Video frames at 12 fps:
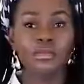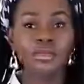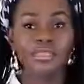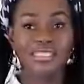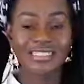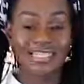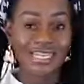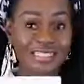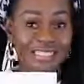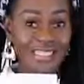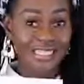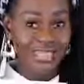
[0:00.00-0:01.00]
These are
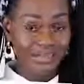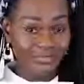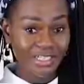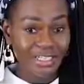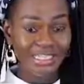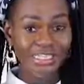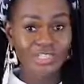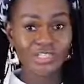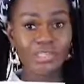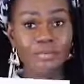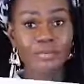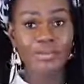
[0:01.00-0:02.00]
the
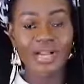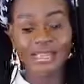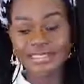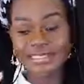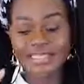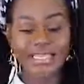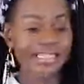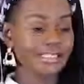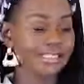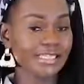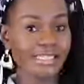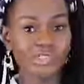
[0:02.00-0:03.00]
11-inch by
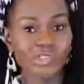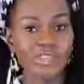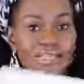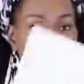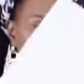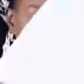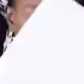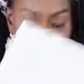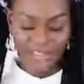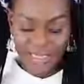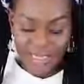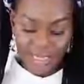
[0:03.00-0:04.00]
6 inches high.
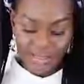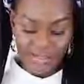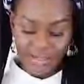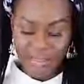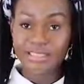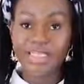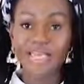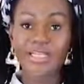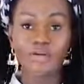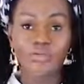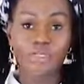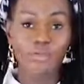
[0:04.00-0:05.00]
10
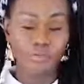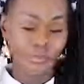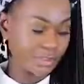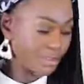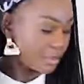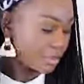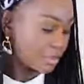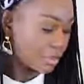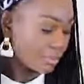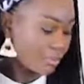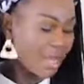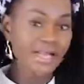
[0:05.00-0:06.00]
of those
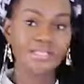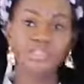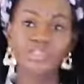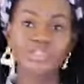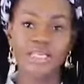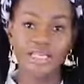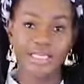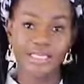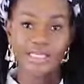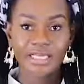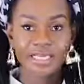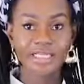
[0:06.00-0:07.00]
to match the
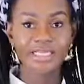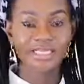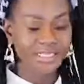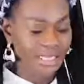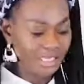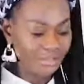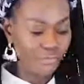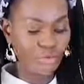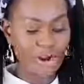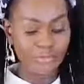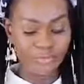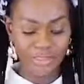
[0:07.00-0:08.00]
earlier cake
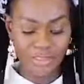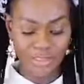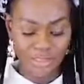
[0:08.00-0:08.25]
drums.